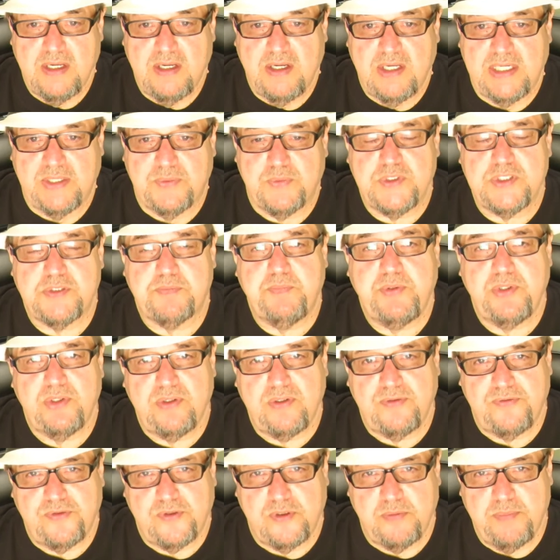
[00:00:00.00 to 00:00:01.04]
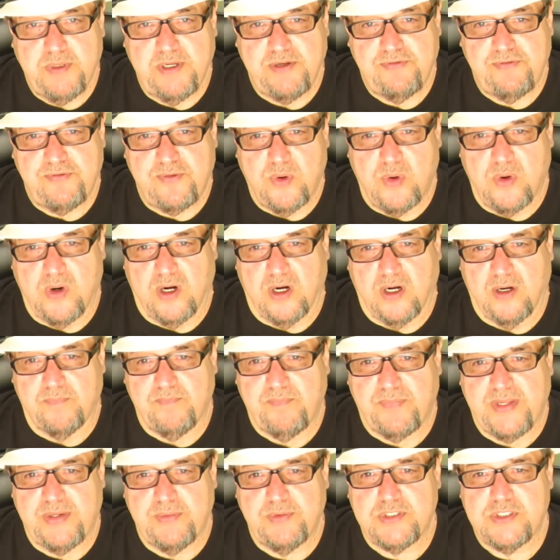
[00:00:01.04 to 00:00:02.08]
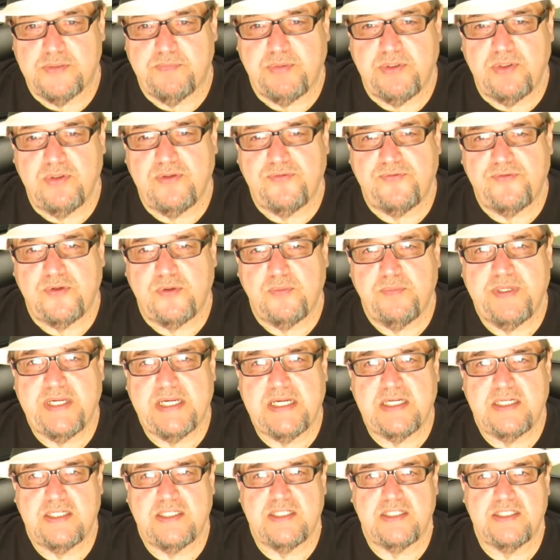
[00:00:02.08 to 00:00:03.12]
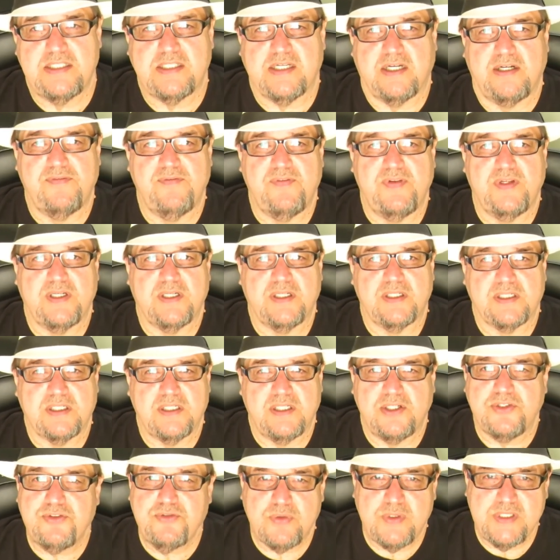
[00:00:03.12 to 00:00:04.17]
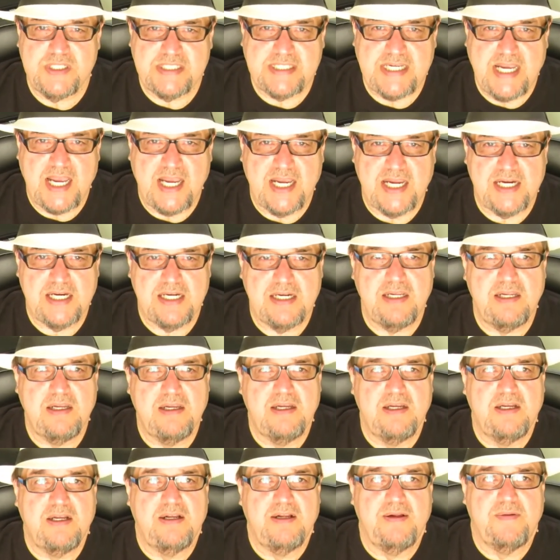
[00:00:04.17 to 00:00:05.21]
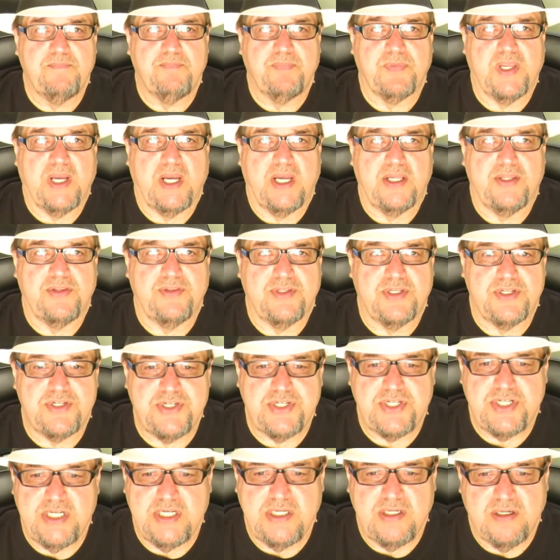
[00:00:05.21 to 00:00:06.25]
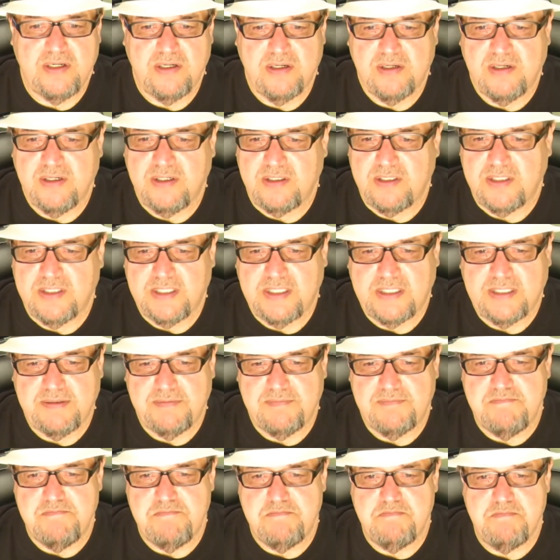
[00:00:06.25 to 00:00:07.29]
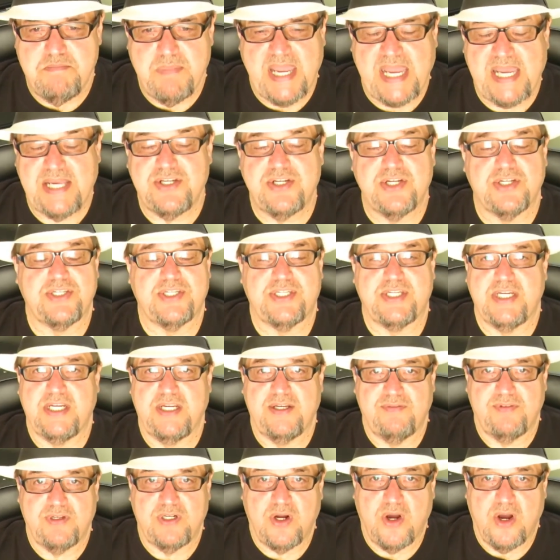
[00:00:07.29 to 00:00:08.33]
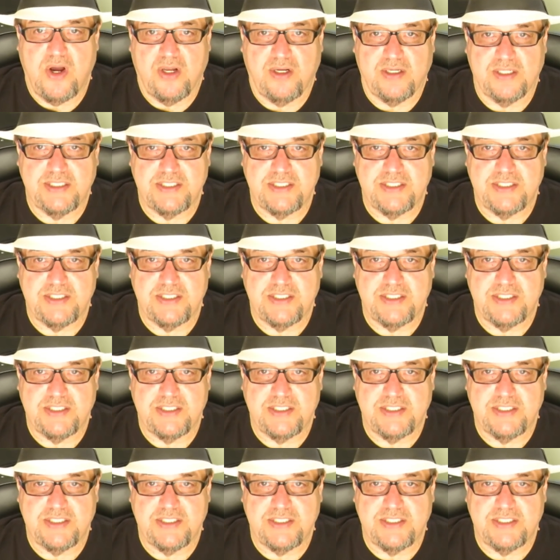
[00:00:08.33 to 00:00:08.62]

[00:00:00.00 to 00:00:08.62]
It was beautiful before. It was beautiful because of the countryside, the sheer majesty of it all.